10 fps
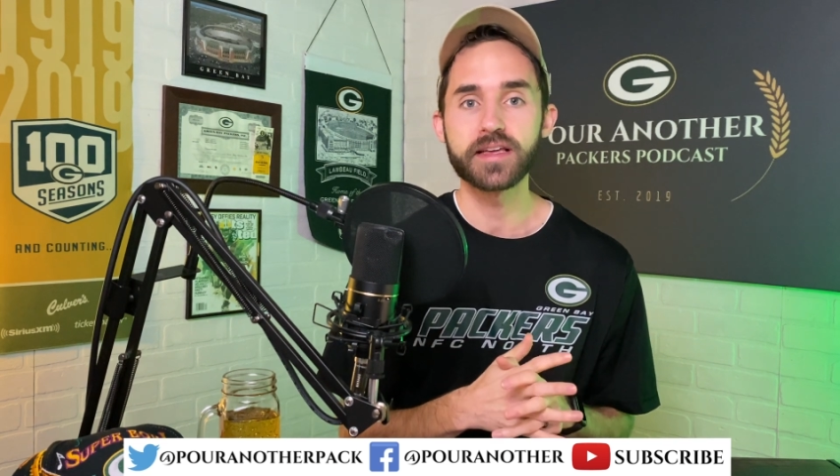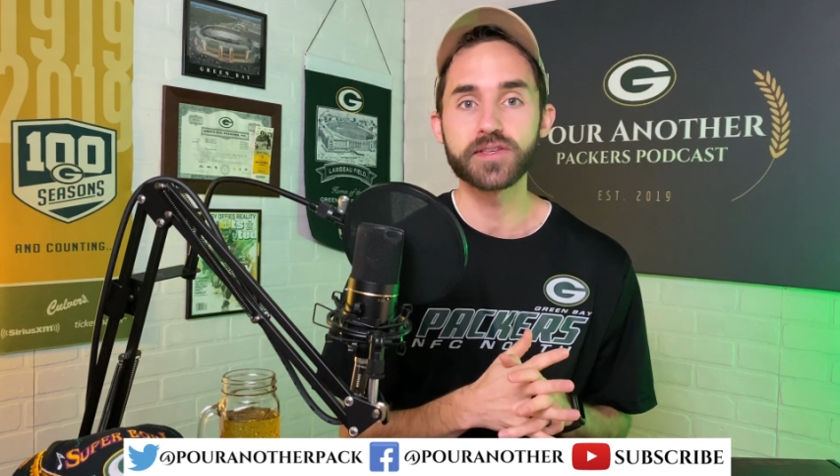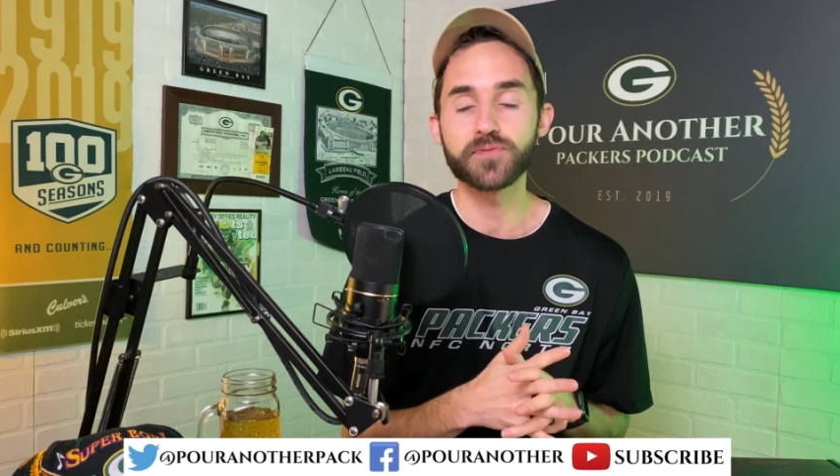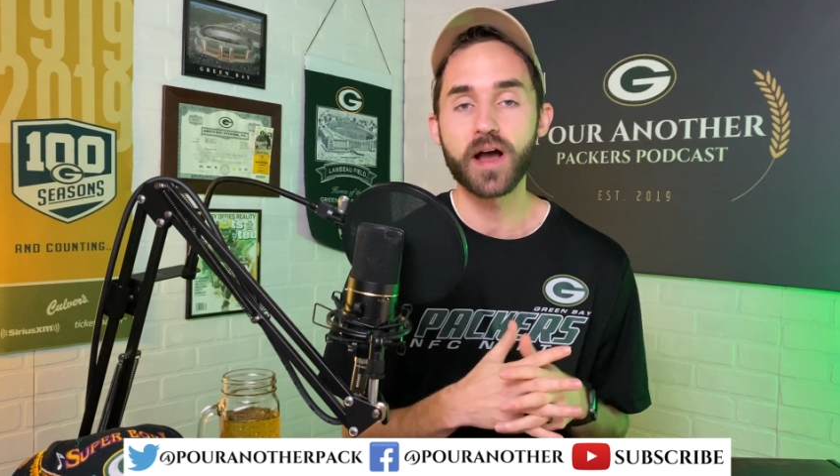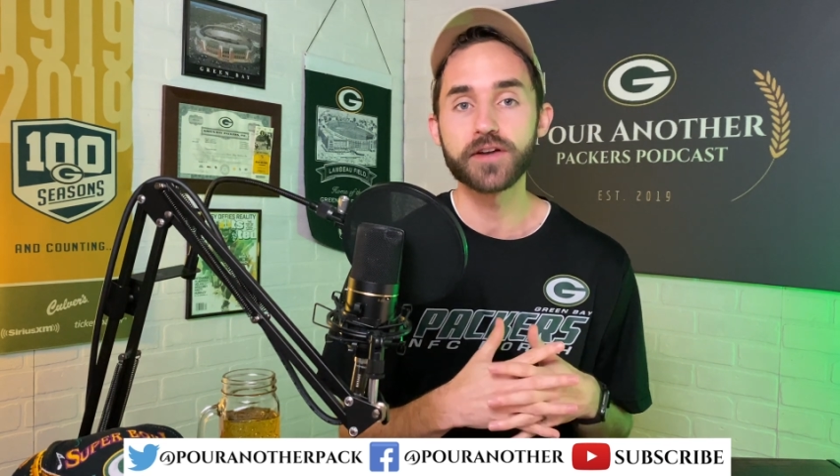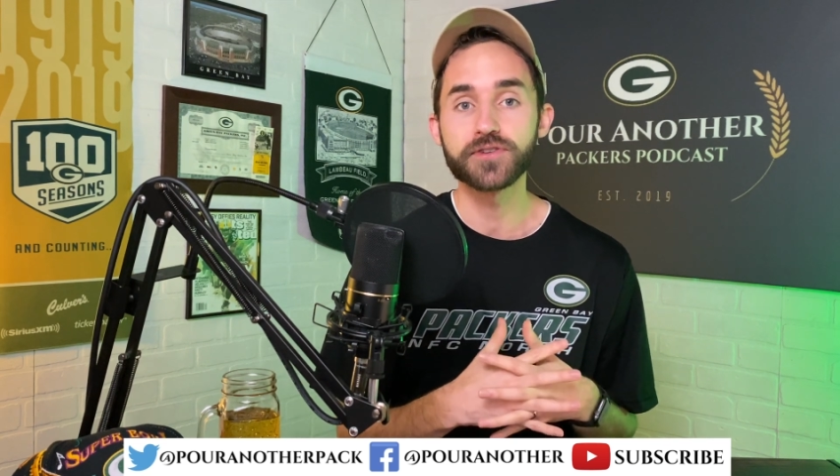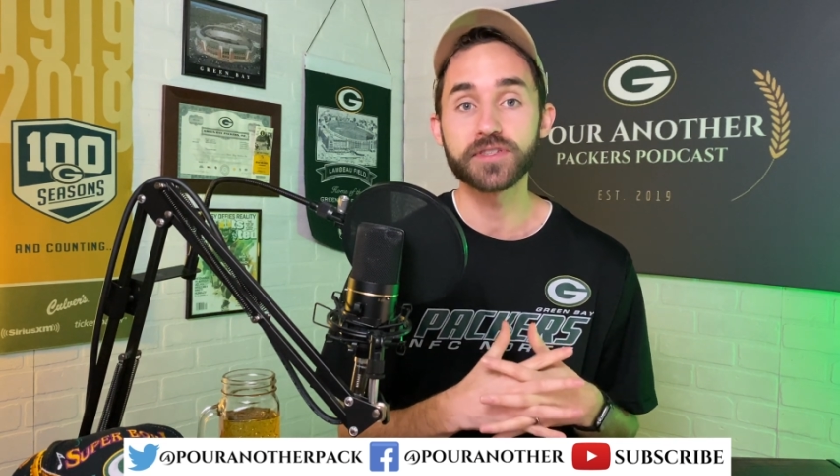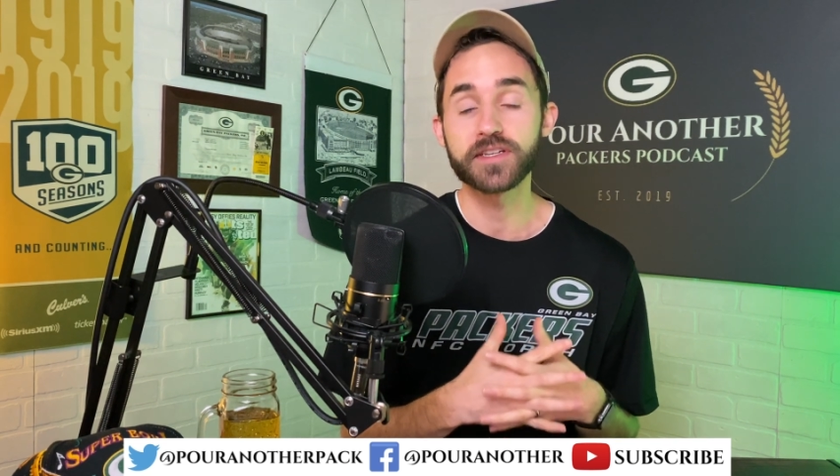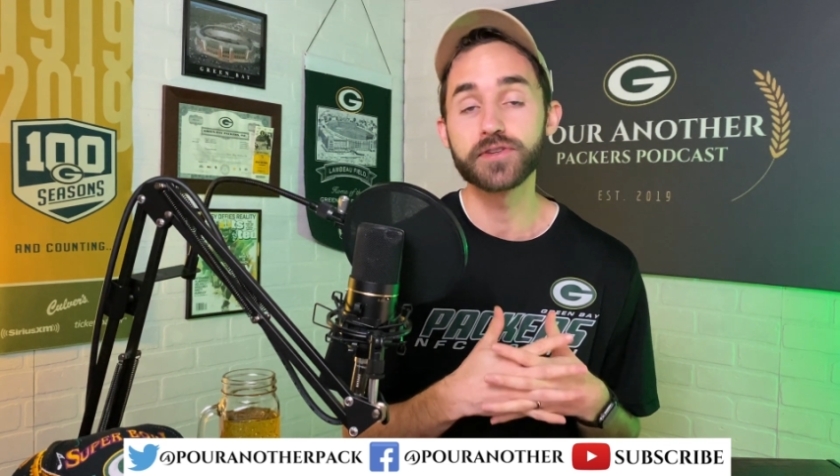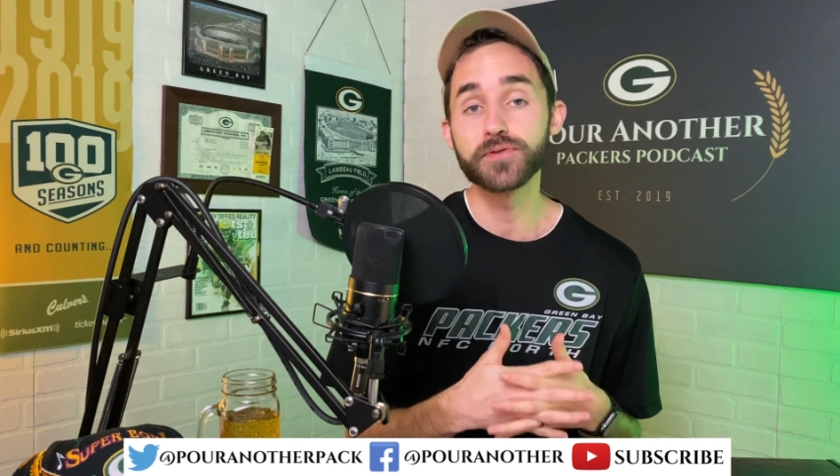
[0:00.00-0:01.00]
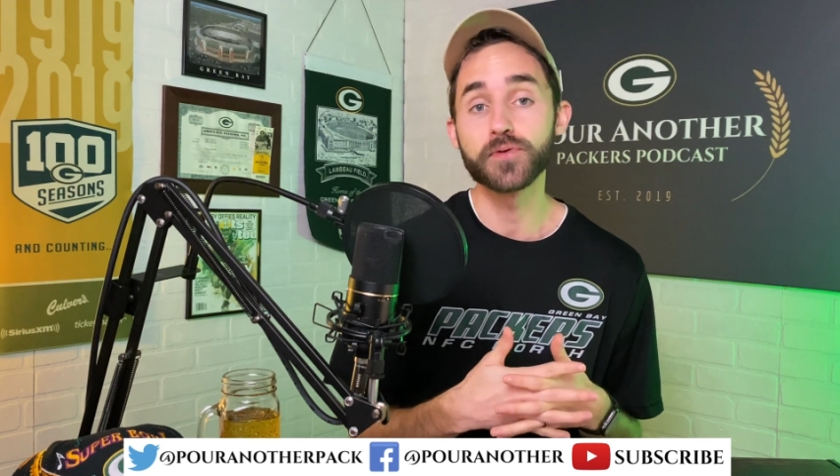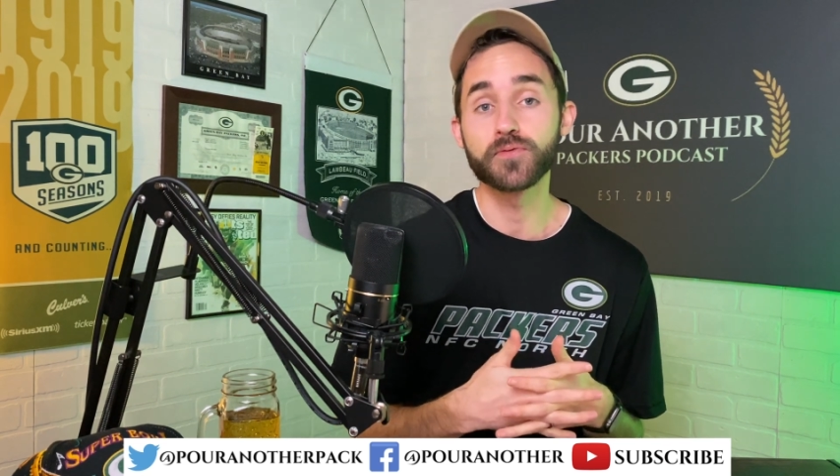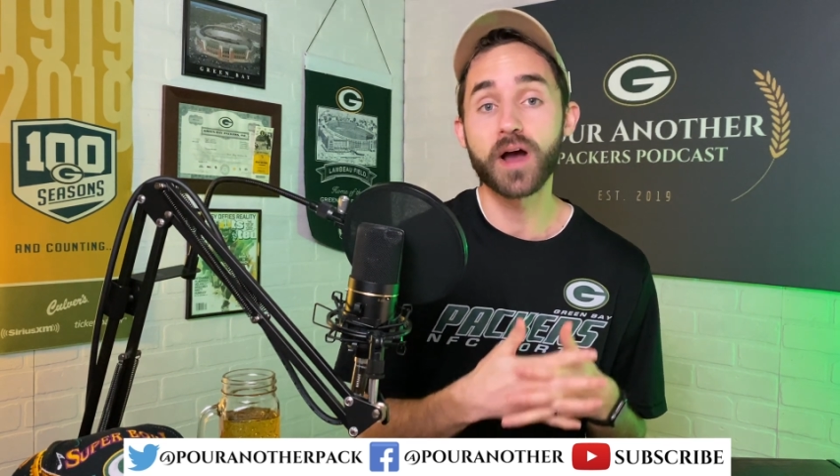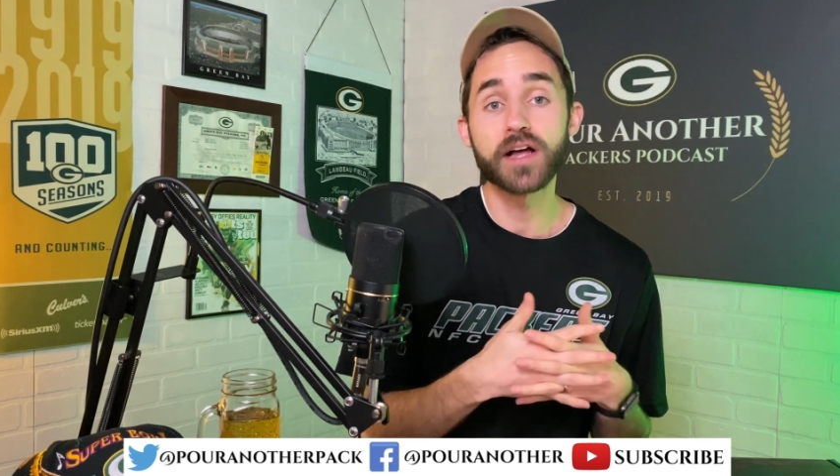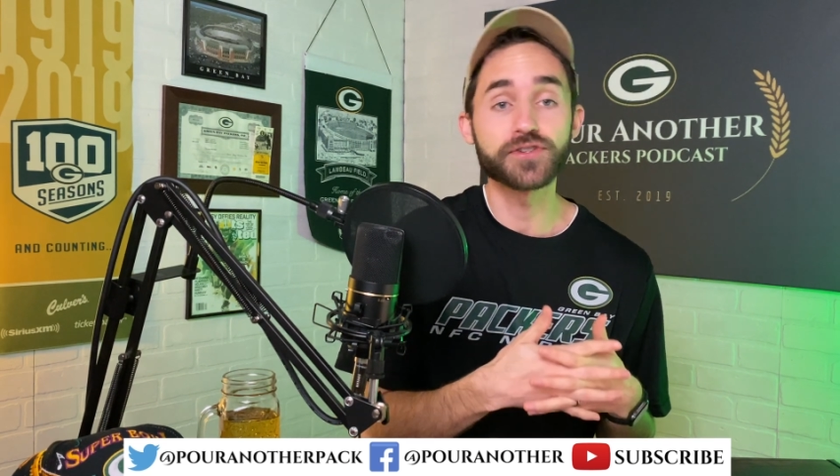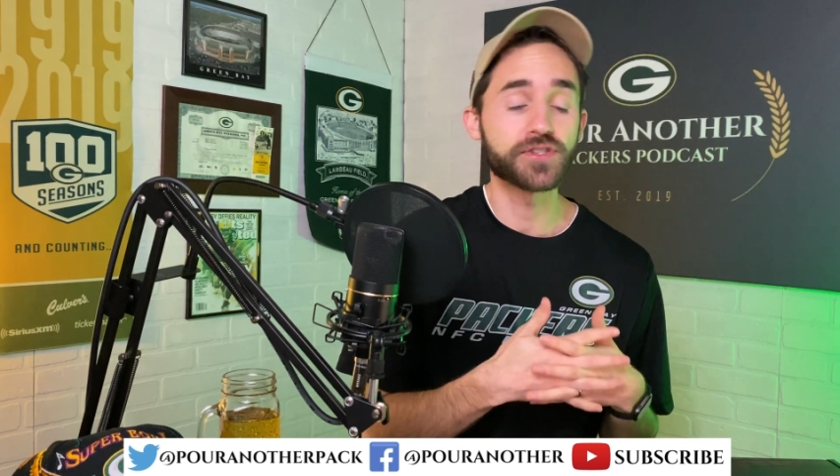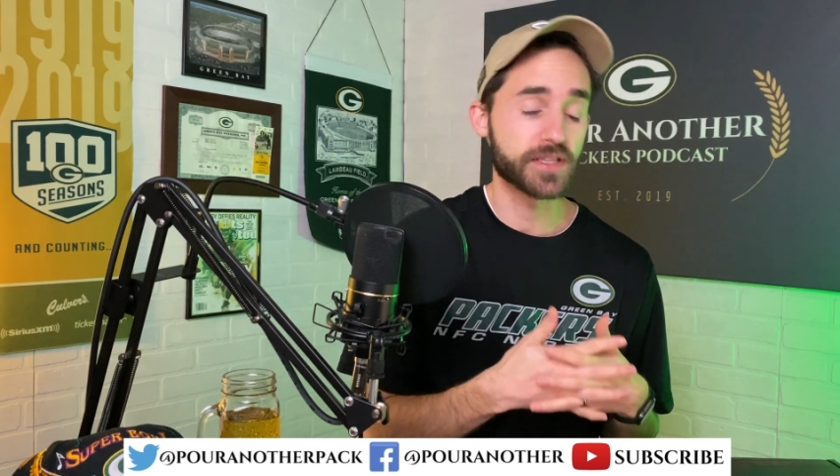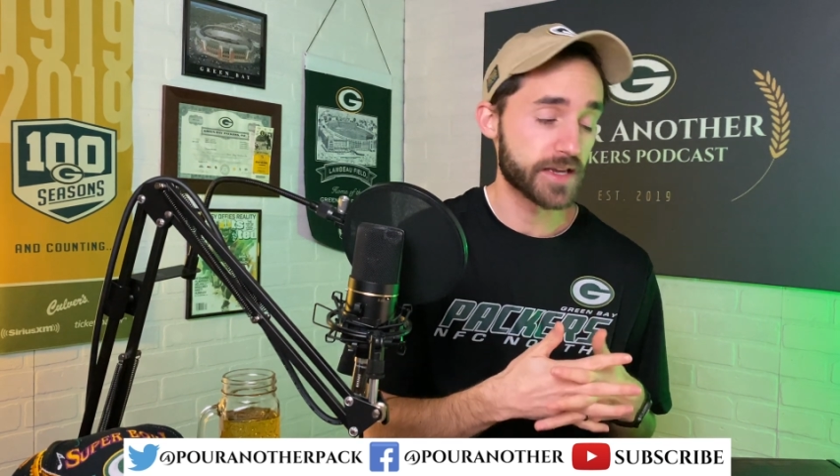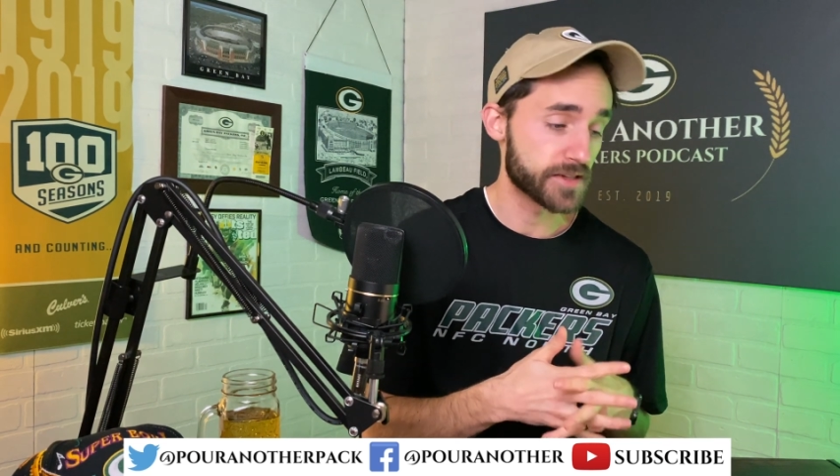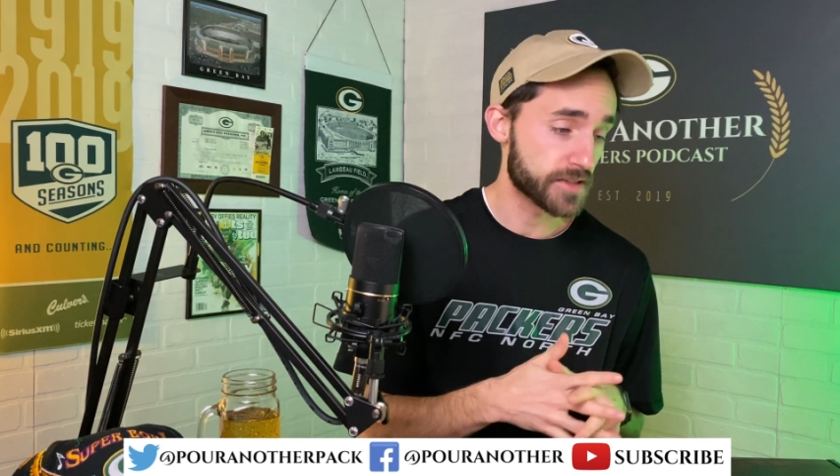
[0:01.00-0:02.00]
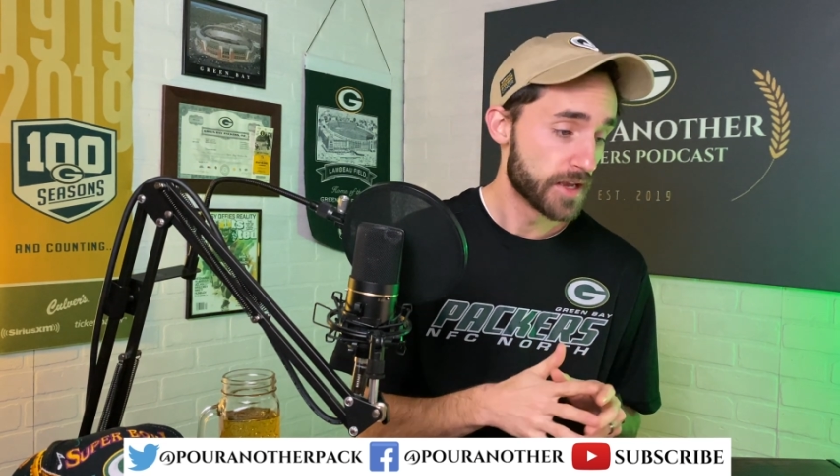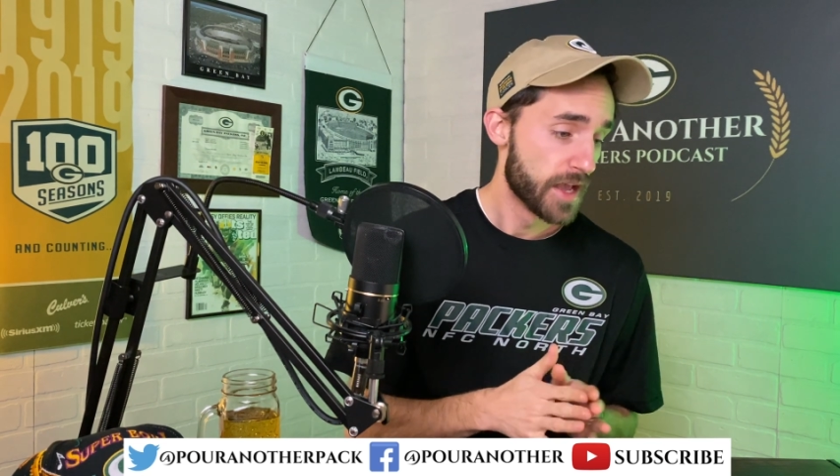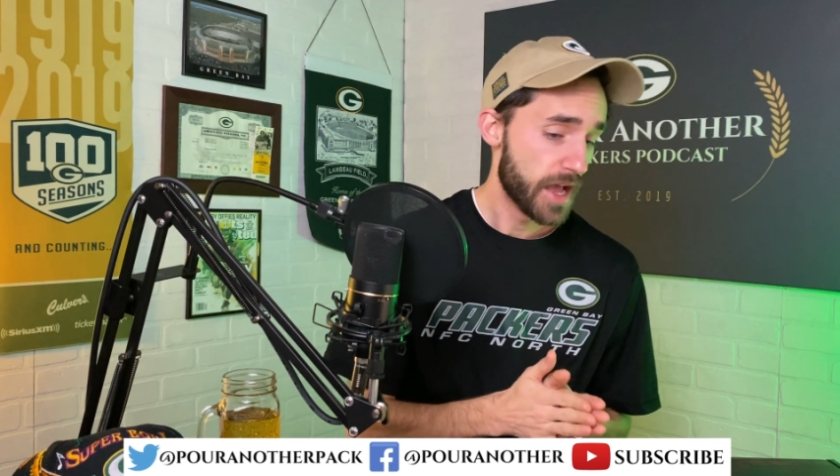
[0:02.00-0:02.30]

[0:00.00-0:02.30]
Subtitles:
is Rodgers and can do Rodgers things.